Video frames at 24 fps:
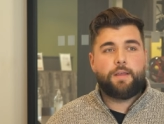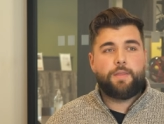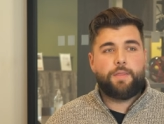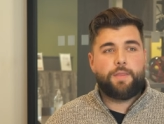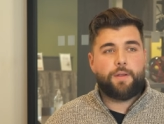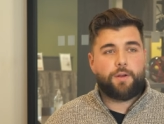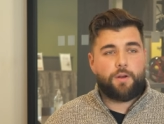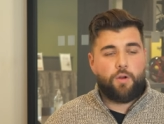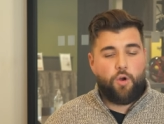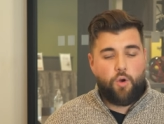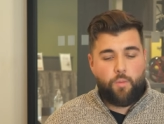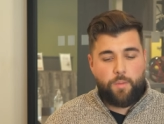
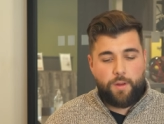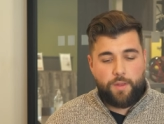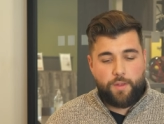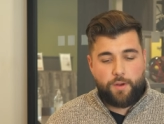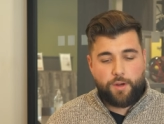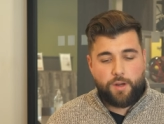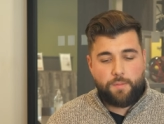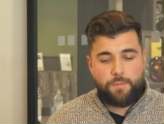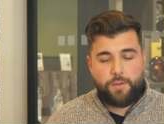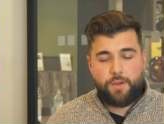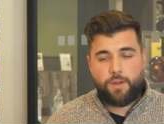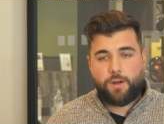They're opening their
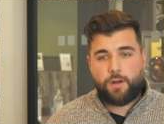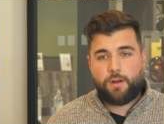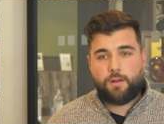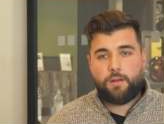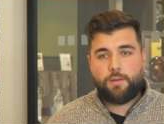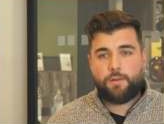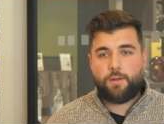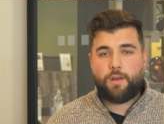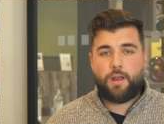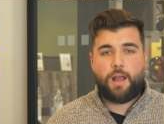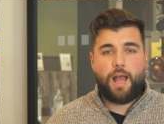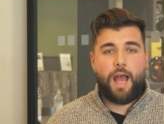
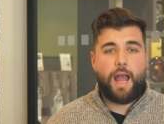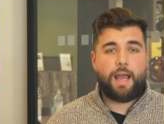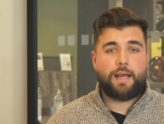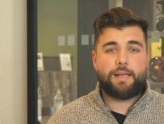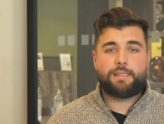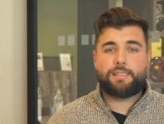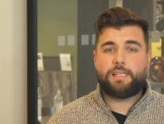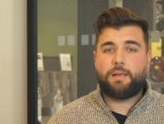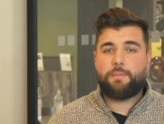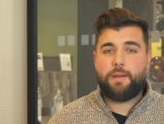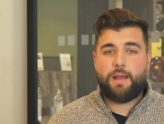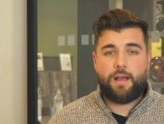computer, they're going, I gotta
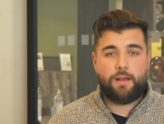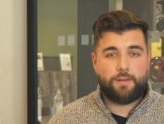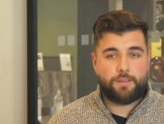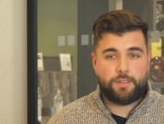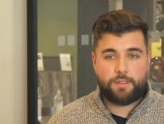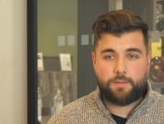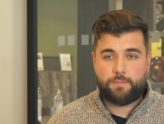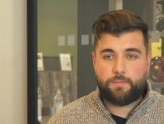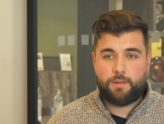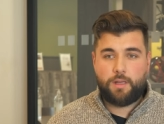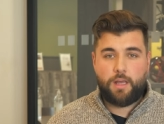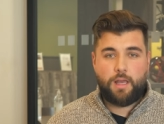sell my
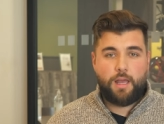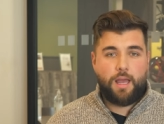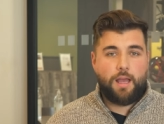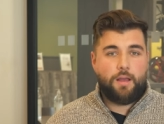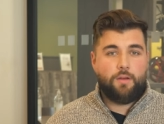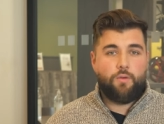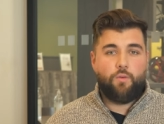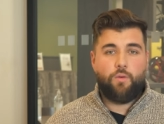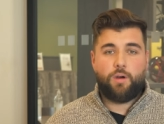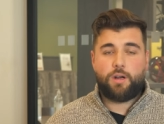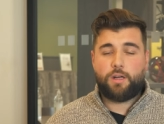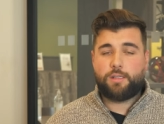house.
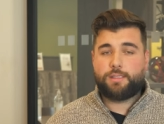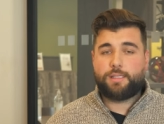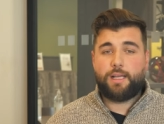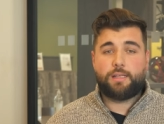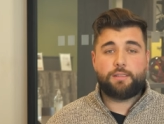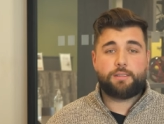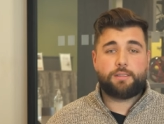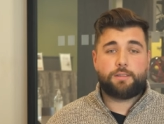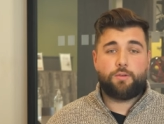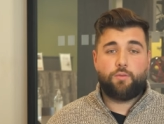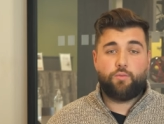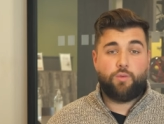What are,
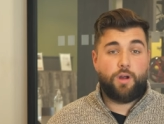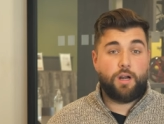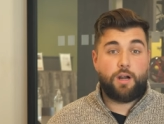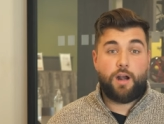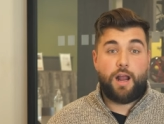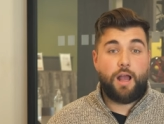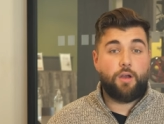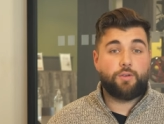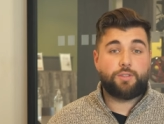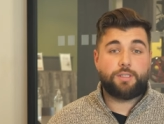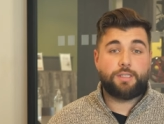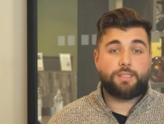sales, what are
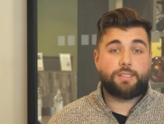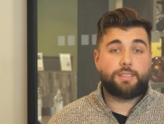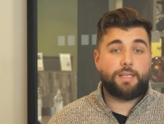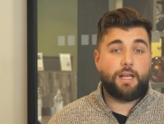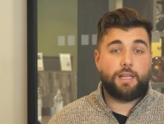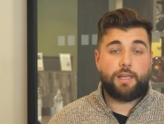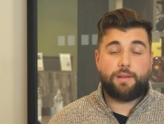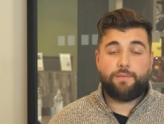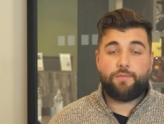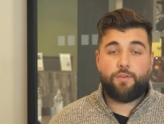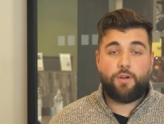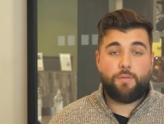houses
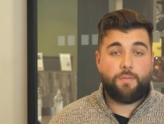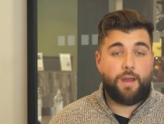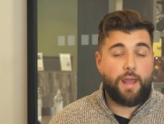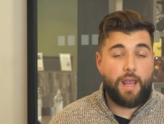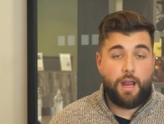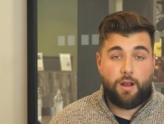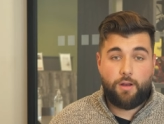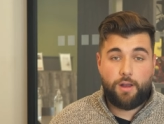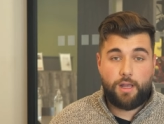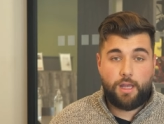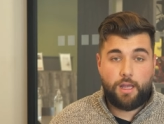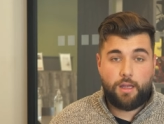selling for in my
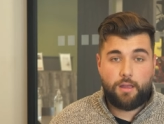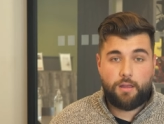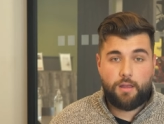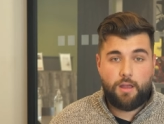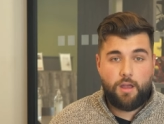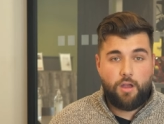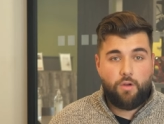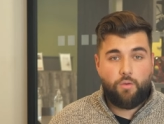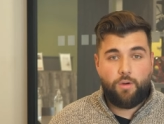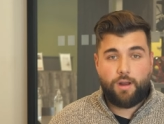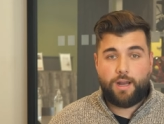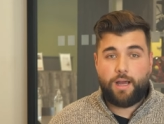area?
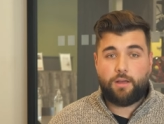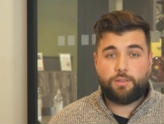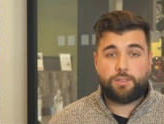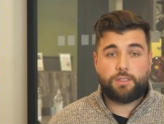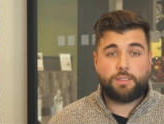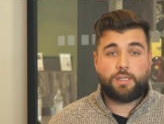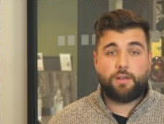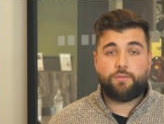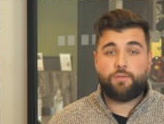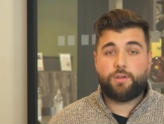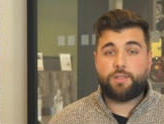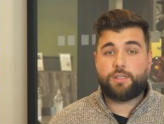What
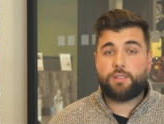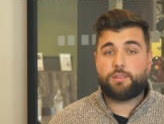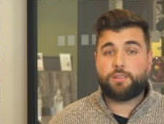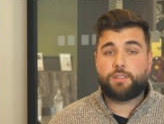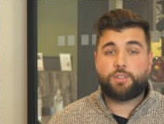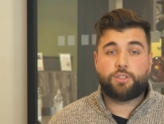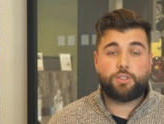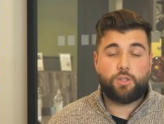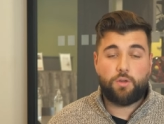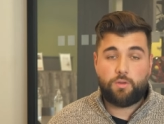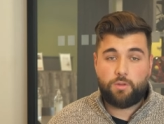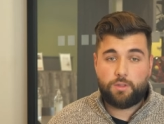houses have recently
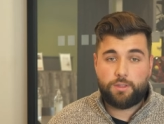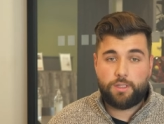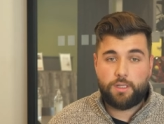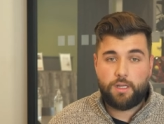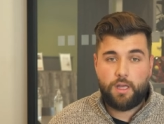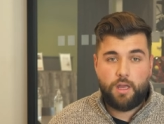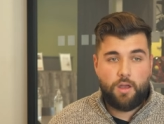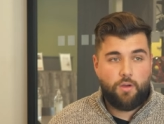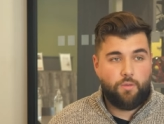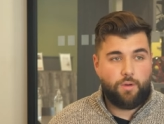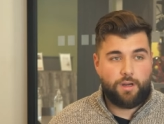sold?